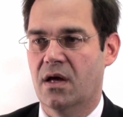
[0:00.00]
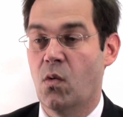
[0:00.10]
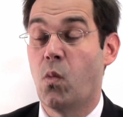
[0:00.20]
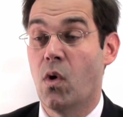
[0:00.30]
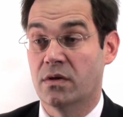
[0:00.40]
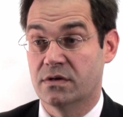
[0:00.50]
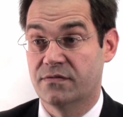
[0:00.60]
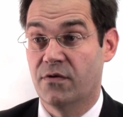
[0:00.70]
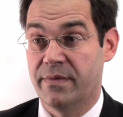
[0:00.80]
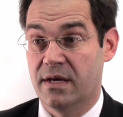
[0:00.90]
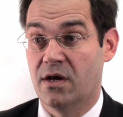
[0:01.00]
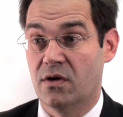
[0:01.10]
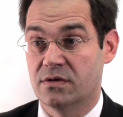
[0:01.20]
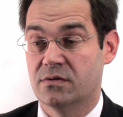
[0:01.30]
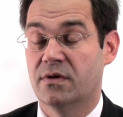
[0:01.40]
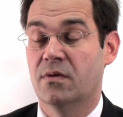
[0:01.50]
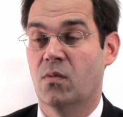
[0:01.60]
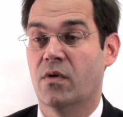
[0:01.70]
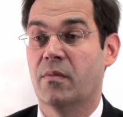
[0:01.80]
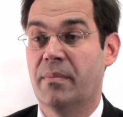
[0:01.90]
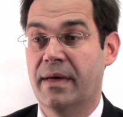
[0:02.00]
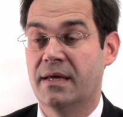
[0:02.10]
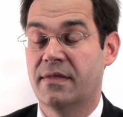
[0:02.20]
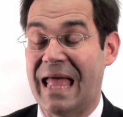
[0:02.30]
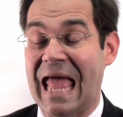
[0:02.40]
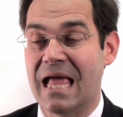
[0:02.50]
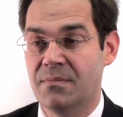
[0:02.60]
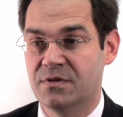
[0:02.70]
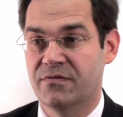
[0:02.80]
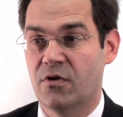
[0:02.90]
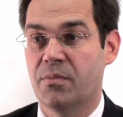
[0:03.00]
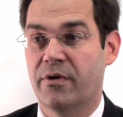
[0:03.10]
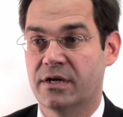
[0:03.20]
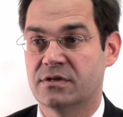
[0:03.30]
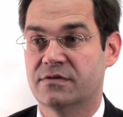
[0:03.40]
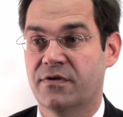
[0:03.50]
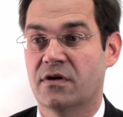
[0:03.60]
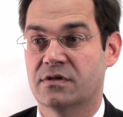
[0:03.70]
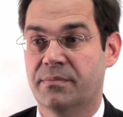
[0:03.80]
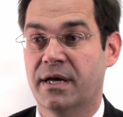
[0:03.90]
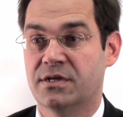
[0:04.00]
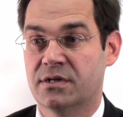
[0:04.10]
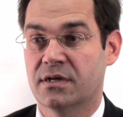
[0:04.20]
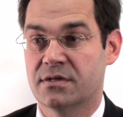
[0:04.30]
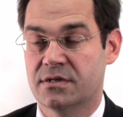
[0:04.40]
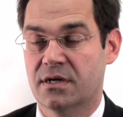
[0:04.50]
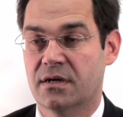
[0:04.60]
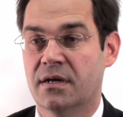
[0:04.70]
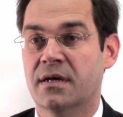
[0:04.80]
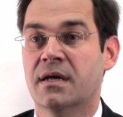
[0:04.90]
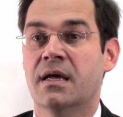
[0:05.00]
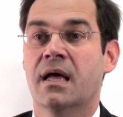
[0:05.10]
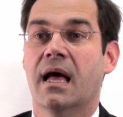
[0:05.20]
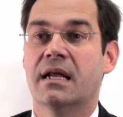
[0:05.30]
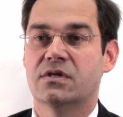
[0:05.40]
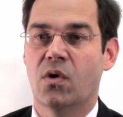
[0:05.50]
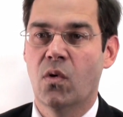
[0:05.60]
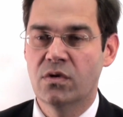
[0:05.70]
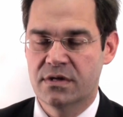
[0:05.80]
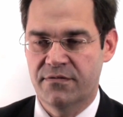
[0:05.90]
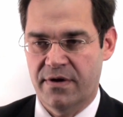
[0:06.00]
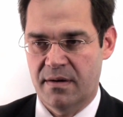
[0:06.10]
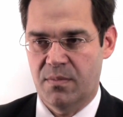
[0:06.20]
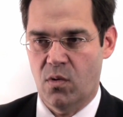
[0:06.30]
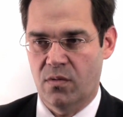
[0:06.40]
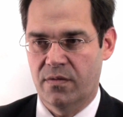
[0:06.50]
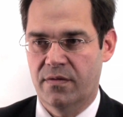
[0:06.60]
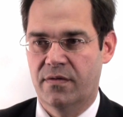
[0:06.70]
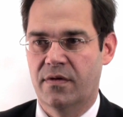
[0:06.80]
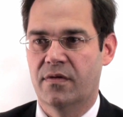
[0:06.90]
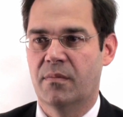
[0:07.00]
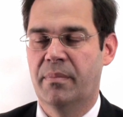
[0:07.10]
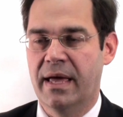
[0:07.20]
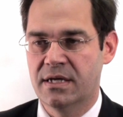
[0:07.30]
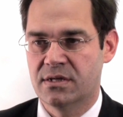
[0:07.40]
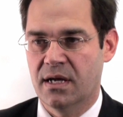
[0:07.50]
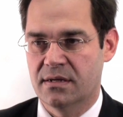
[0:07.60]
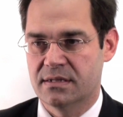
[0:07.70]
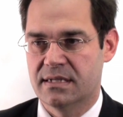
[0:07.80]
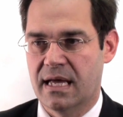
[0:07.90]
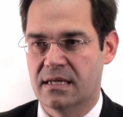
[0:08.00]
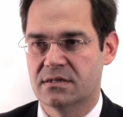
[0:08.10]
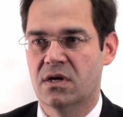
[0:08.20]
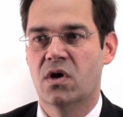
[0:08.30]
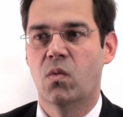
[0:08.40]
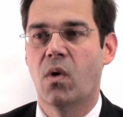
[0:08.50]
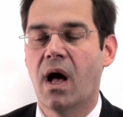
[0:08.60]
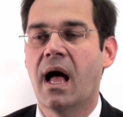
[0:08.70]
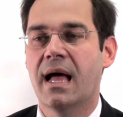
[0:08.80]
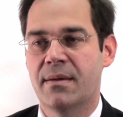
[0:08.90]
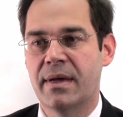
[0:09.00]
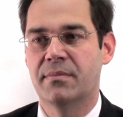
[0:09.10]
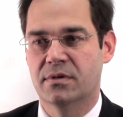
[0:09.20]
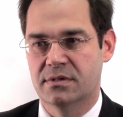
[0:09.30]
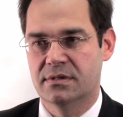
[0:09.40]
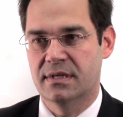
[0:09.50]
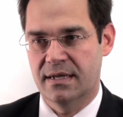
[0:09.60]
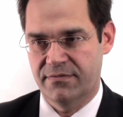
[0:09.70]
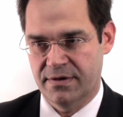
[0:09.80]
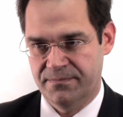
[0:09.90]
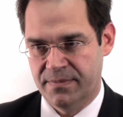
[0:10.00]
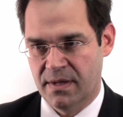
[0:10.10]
wants from their nose, what the aims of the operation as far as the patient are concerned. And it's also very important that the patient understands what I am able to deliver.